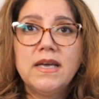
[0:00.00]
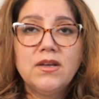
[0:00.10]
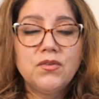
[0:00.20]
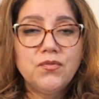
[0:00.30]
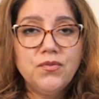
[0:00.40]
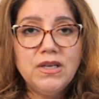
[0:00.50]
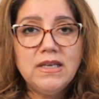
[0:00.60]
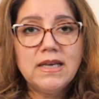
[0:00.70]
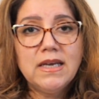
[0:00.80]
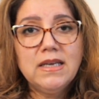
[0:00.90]
and
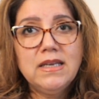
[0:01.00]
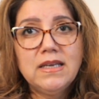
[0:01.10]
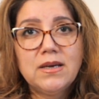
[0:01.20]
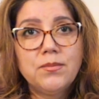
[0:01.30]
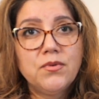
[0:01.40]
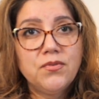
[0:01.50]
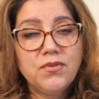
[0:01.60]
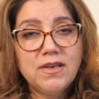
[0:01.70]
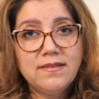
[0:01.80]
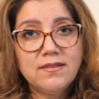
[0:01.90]
feed ADM
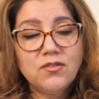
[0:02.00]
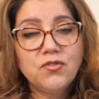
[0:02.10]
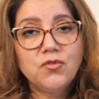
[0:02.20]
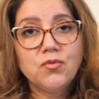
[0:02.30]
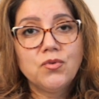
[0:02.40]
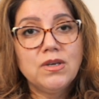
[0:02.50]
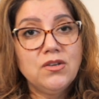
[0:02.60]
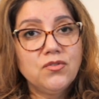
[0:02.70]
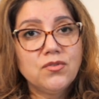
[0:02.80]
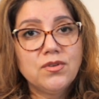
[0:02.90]
phases to
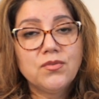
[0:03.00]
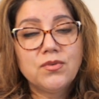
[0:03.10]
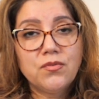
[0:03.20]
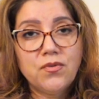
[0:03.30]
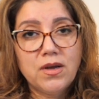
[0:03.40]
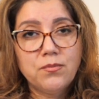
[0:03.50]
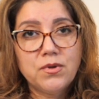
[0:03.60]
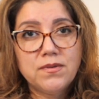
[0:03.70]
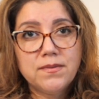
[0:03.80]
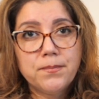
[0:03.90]
iterative
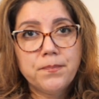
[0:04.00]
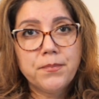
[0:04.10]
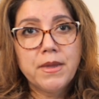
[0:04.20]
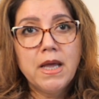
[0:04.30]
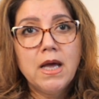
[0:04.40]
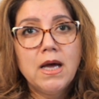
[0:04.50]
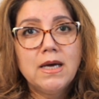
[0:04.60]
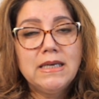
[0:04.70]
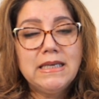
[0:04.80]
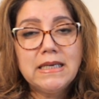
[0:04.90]
refinement.
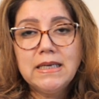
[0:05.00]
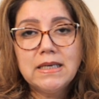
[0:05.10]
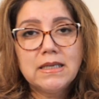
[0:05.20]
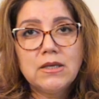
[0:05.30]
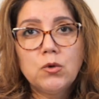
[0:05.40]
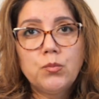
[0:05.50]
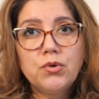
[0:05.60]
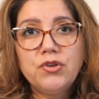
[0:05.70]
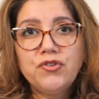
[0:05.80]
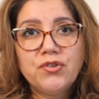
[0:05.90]
Technical and
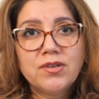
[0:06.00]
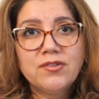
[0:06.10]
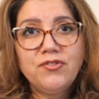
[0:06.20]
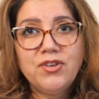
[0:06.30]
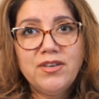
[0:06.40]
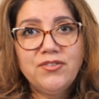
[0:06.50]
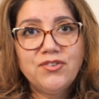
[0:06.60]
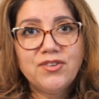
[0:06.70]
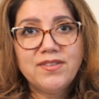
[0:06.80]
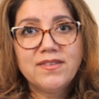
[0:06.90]
operational
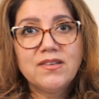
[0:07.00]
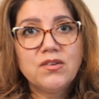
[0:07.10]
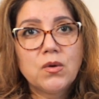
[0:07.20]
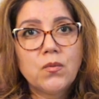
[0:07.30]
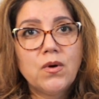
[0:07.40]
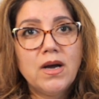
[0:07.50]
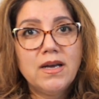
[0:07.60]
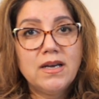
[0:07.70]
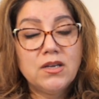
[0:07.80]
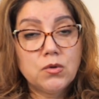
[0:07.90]
changes
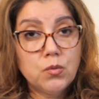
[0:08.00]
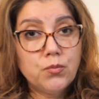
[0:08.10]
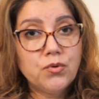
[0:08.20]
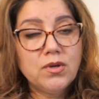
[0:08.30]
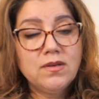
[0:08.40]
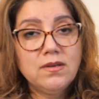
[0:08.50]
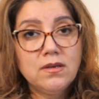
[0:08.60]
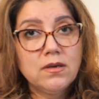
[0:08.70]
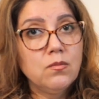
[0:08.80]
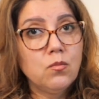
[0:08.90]
require an
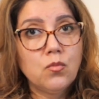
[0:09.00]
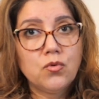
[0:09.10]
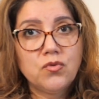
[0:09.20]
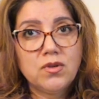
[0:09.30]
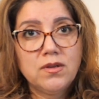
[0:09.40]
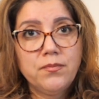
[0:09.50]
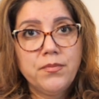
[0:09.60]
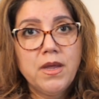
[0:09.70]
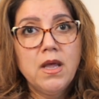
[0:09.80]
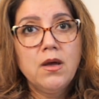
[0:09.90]
operating model.
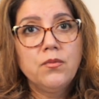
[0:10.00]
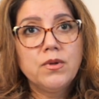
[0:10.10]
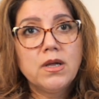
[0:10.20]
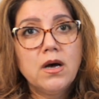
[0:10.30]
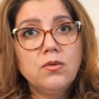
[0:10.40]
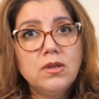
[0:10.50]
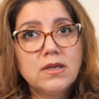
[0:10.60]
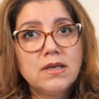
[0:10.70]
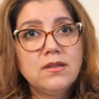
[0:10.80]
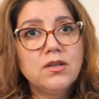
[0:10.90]
We'll
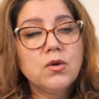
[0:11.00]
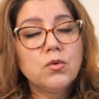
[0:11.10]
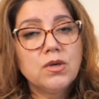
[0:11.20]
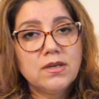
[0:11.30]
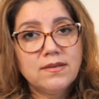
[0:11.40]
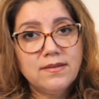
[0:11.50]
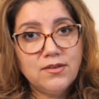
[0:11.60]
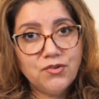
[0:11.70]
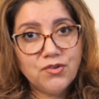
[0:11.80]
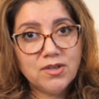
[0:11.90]
outline the
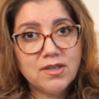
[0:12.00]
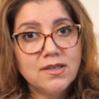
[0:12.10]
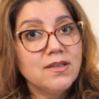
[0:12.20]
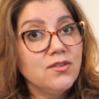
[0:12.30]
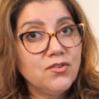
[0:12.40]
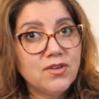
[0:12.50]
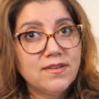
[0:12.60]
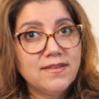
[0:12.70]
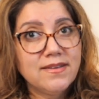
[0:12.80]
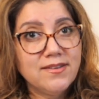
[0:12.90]
organizational
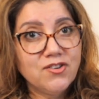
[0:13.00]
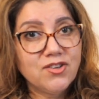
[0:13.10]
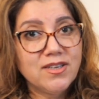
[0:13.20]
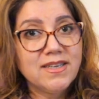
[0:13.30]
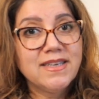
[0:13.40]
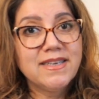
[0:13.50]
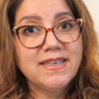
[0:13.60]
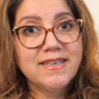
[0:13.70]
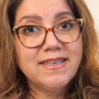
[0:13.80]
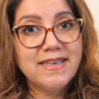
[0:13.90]
transition
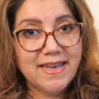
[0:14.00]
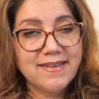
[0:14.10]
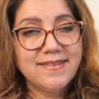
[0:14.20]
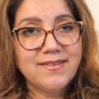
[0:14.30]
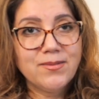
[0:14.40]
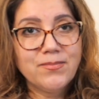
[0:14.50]
next.